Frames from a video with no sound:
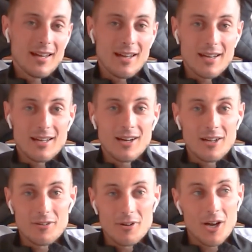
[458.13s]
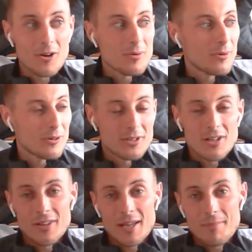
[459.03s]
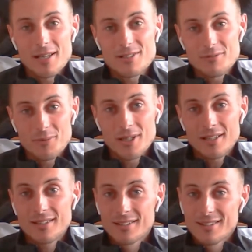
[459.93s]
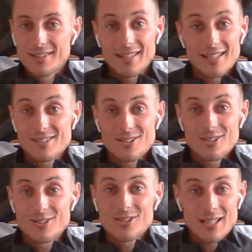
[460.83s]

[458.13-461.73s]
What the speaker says: either at home or at their place of work, then get in touch.